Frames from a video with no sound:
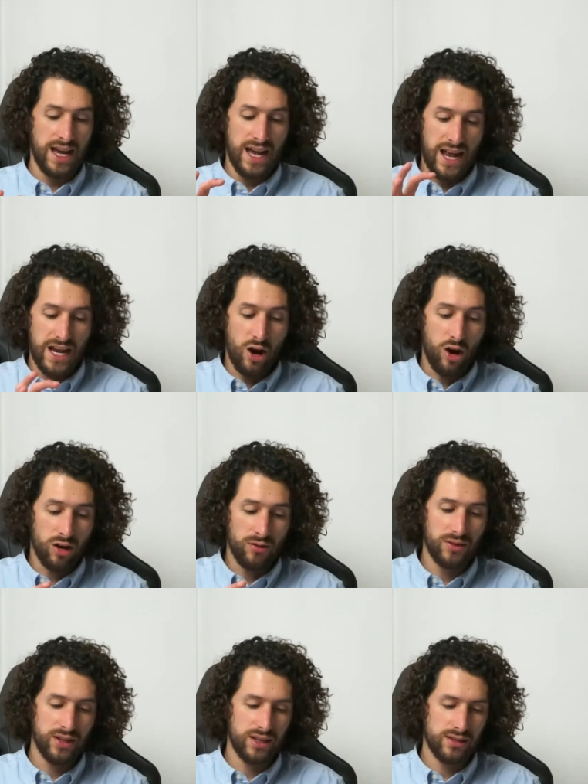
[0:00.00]
And all
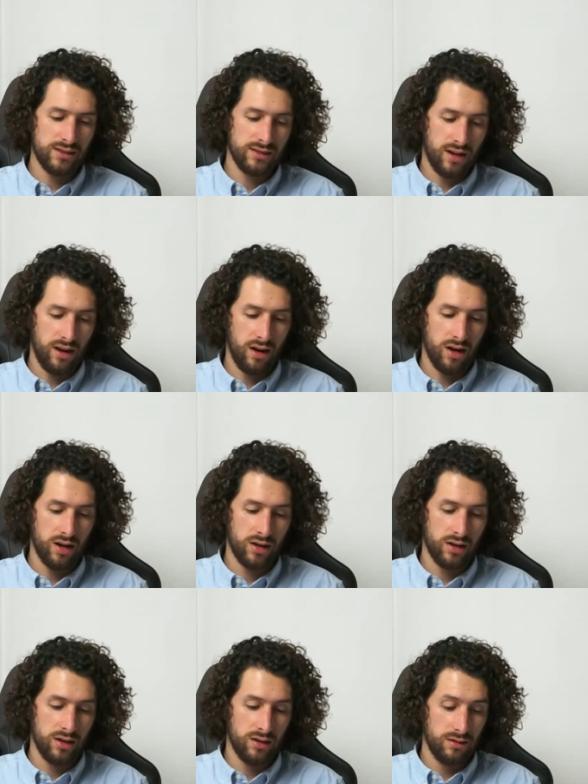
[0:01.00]
of these
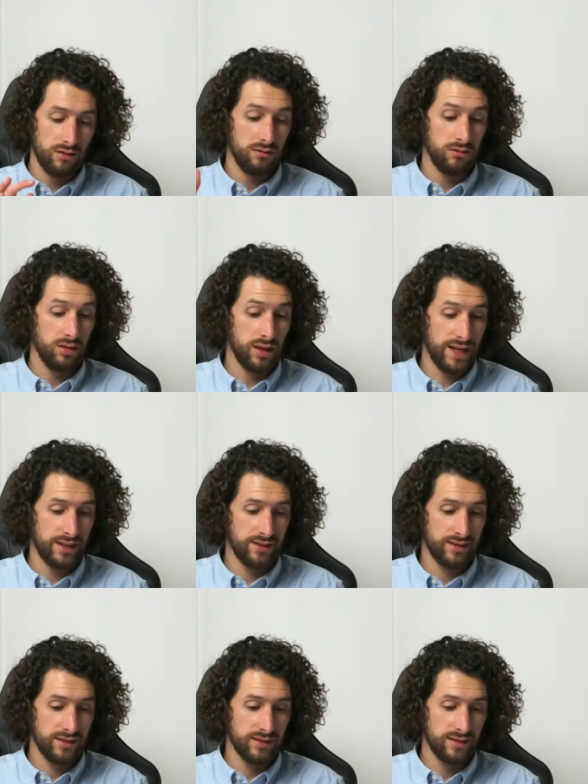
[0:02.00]
are
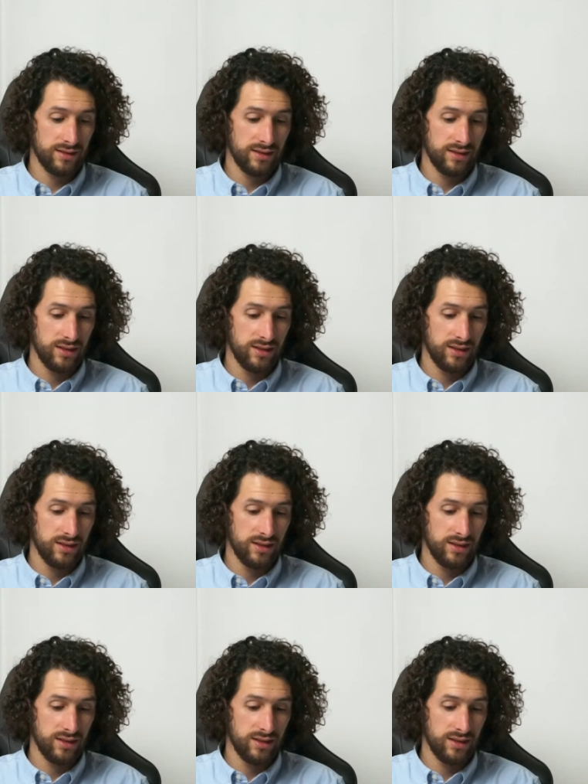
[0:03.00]
links